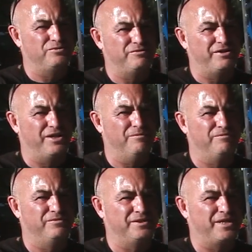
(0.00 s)
very
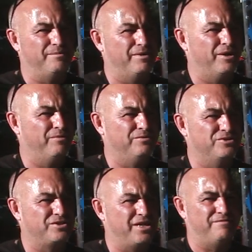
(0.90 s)
helpful. He came out and
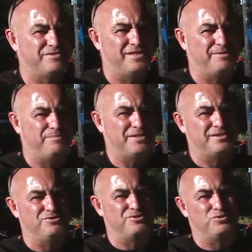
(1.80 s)
just gave us like
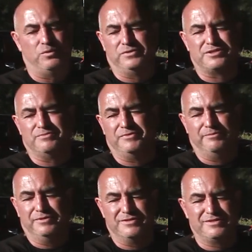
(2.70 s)
basically just told us some
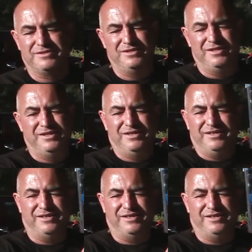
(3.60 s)
numbers, oh.